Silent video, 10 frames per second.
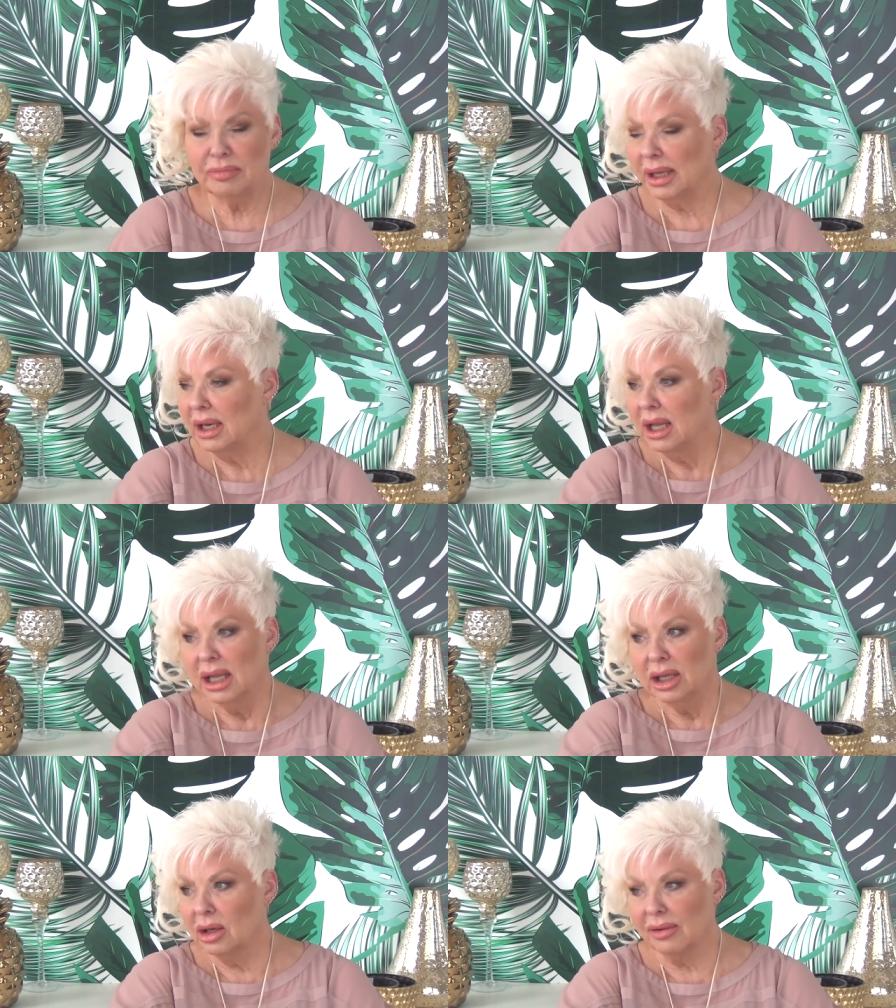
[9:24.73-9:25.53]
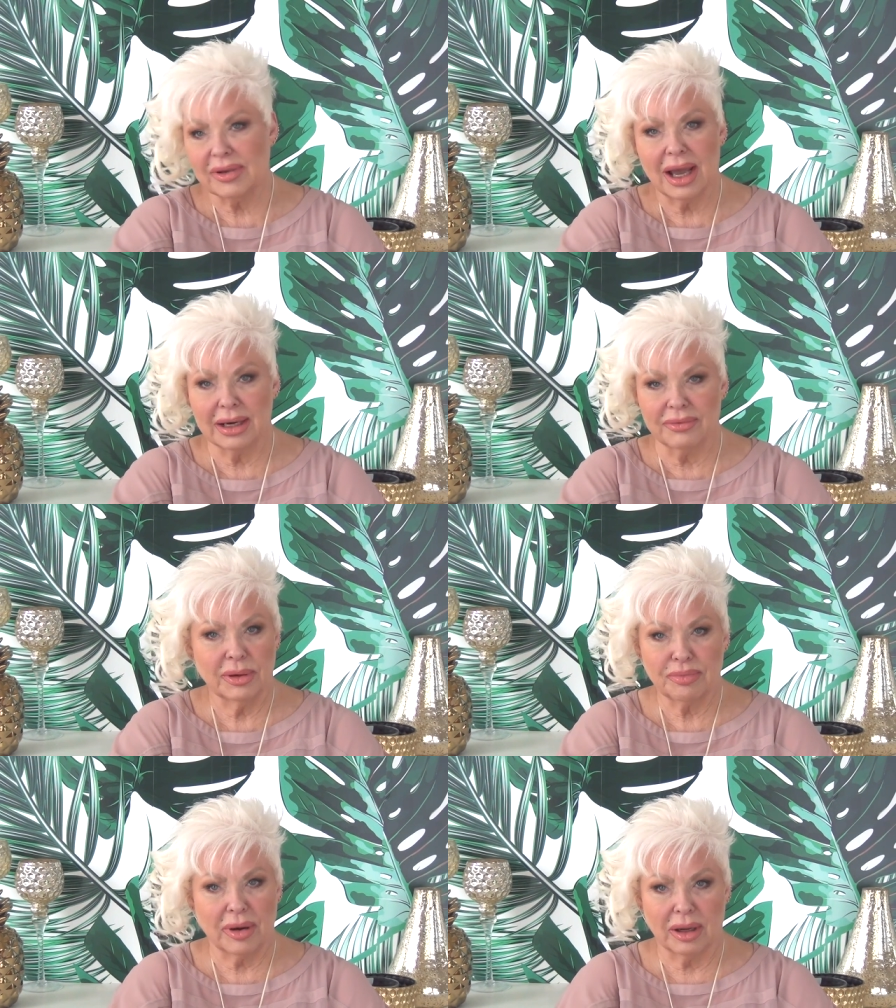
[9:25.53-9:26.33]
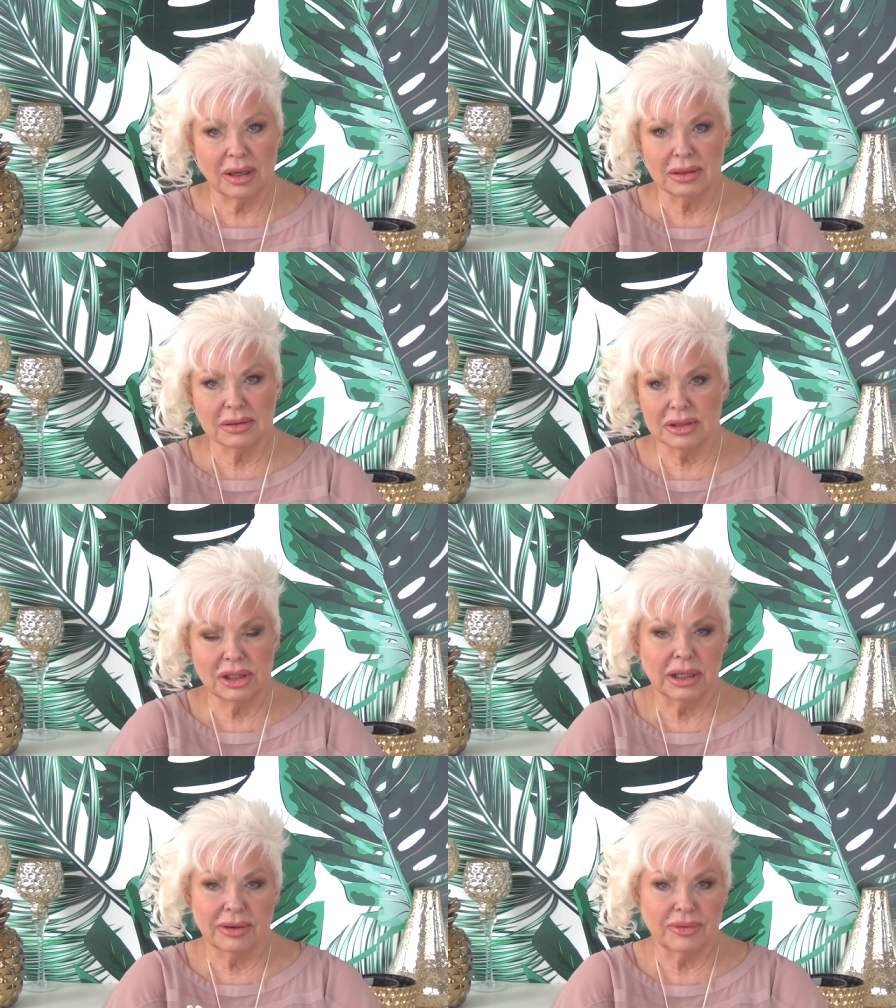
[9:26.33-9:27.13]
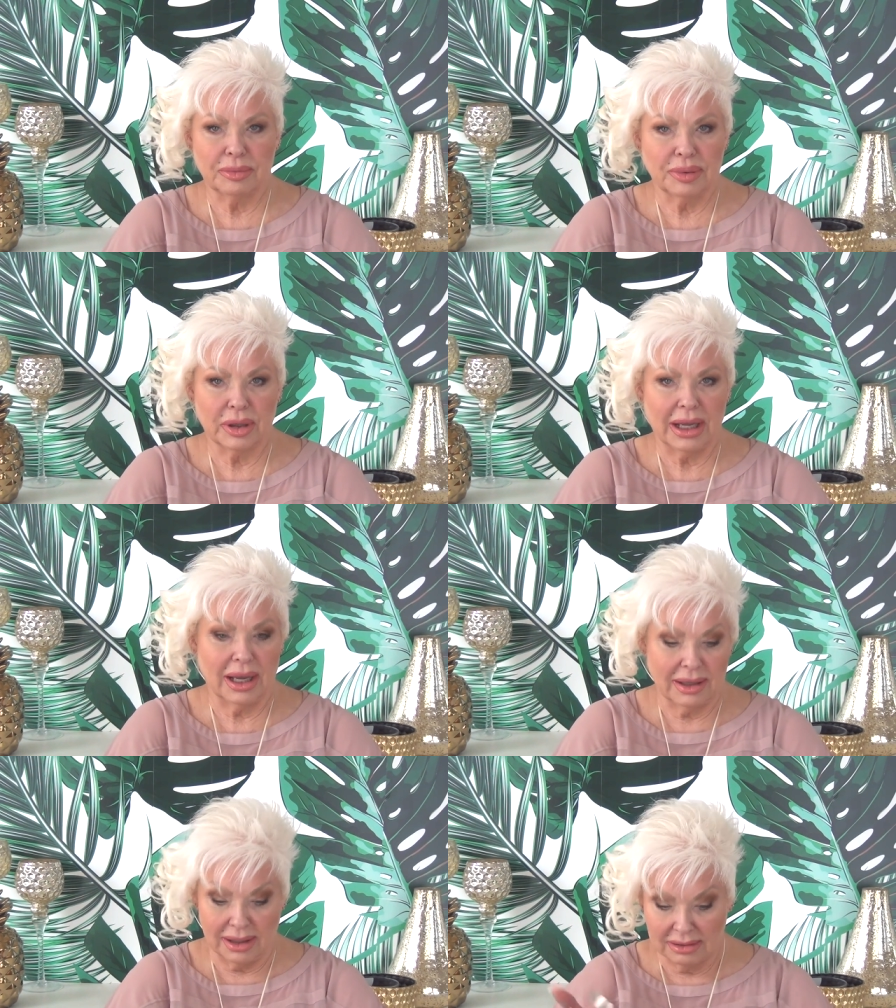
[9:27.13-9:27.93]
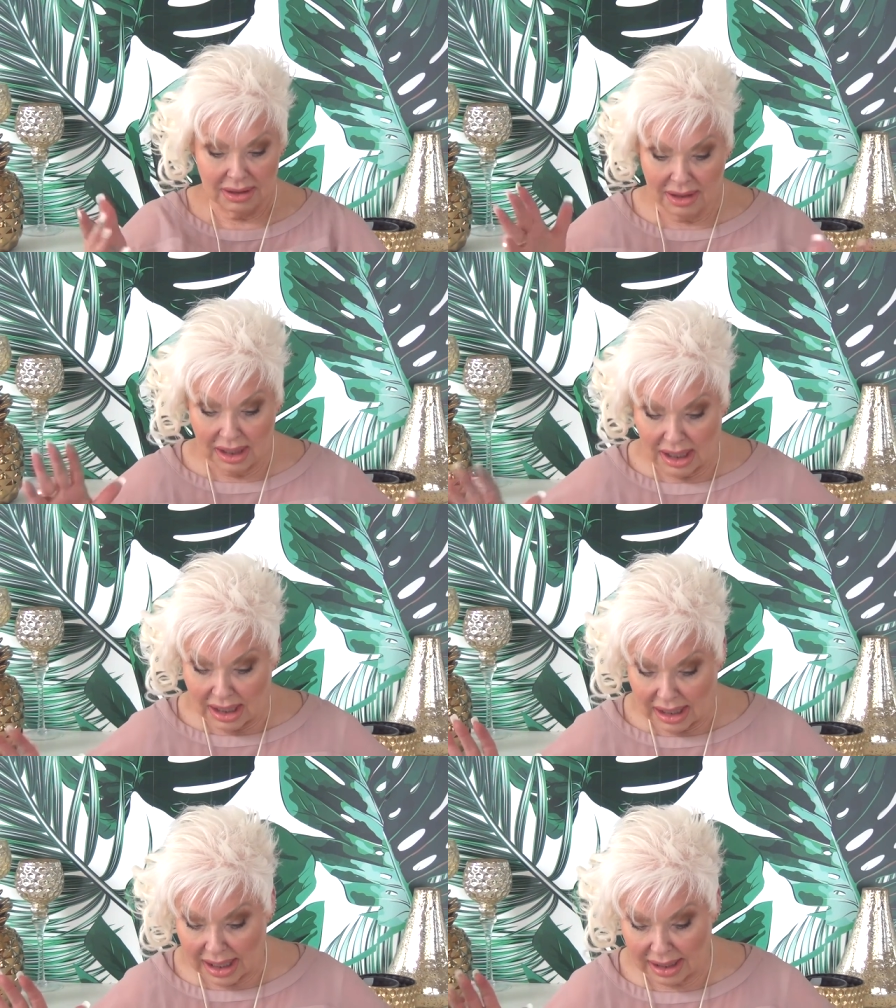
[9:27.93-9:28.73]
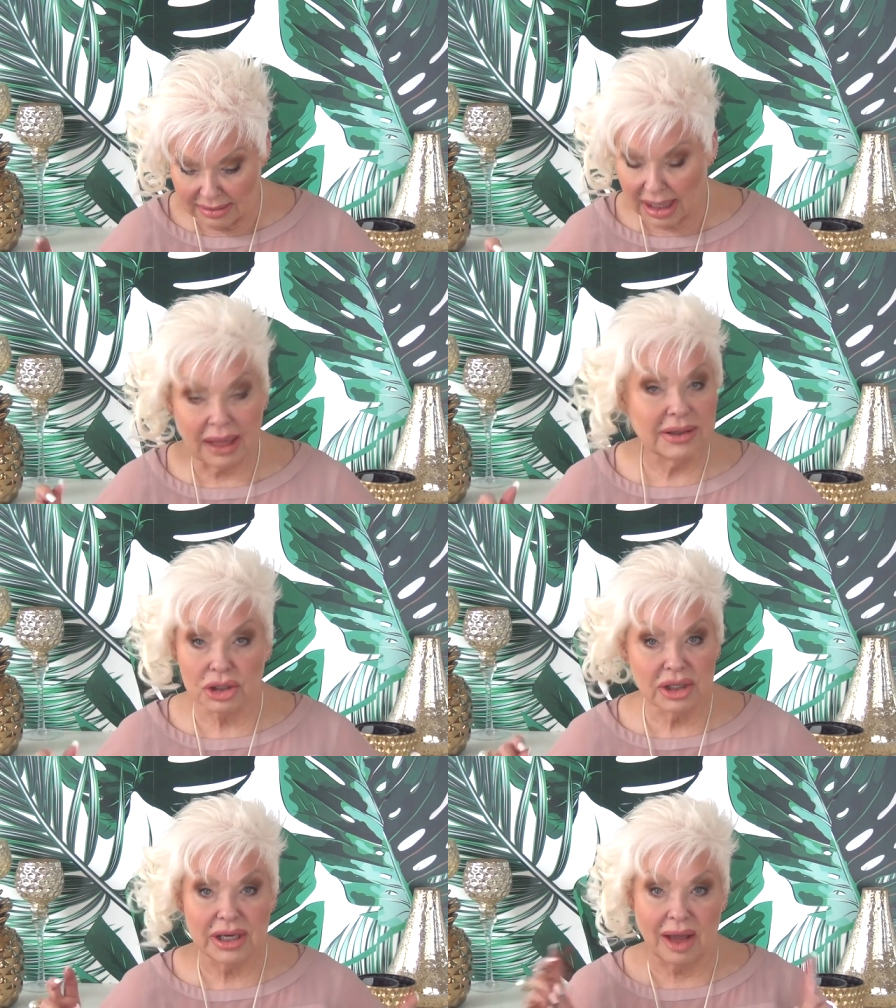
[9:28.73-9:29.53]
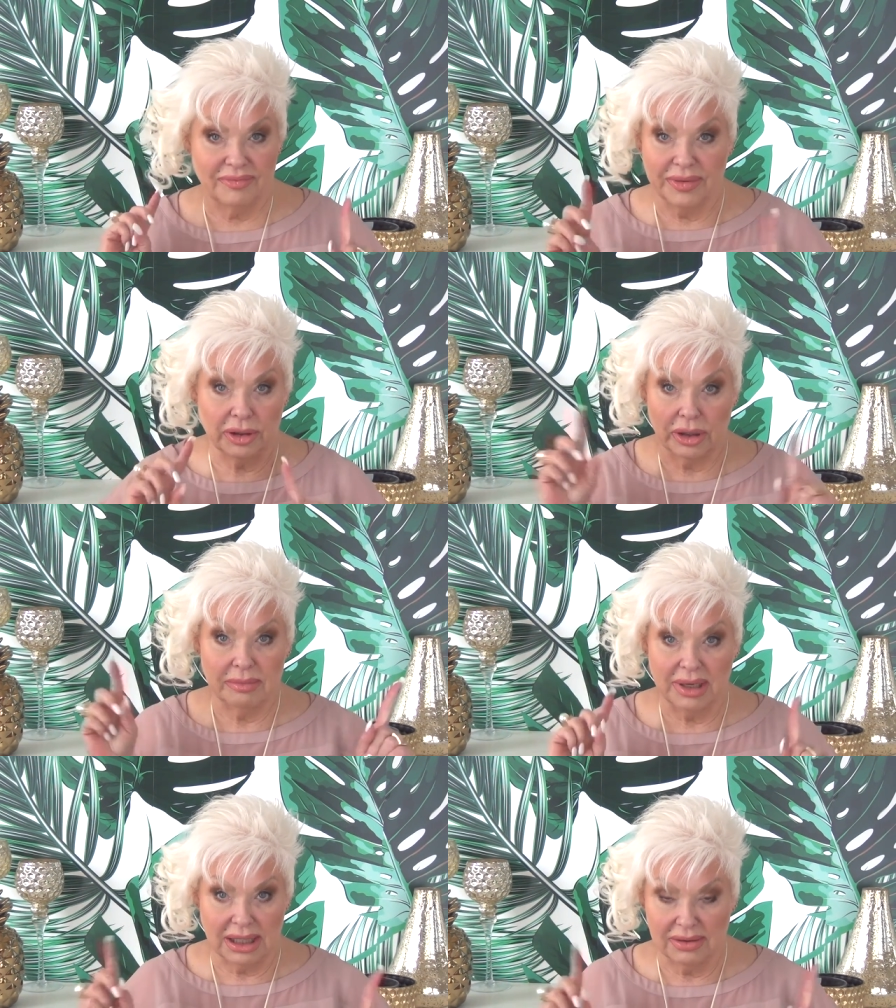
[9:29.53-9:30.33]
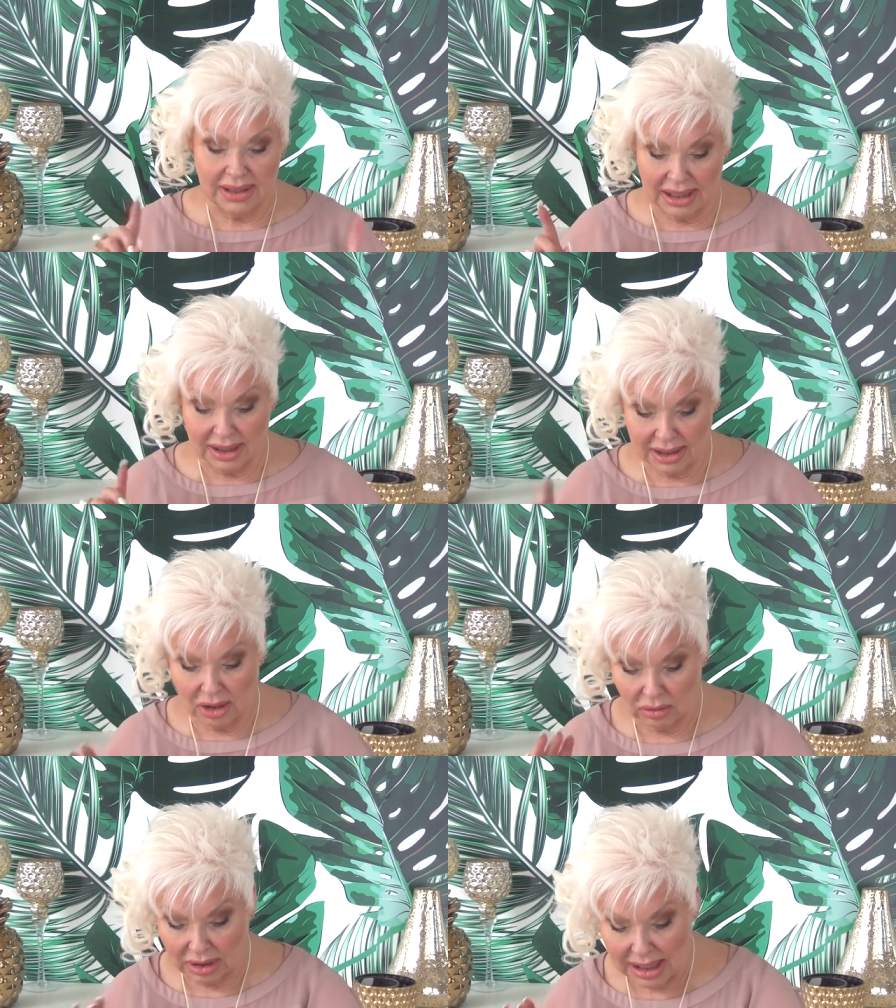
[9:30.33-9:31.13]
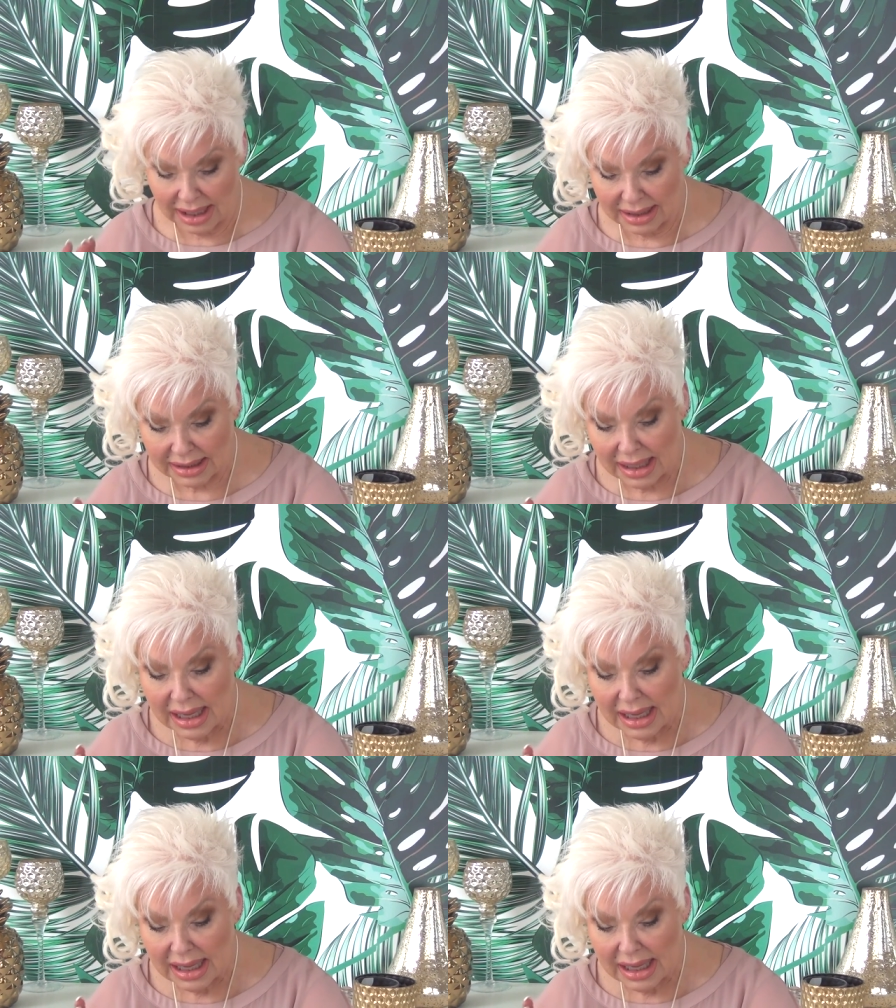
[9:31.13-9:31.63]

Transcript: But, you know, I've got every product she ever put out, and, and, and there's not very many that I don't like.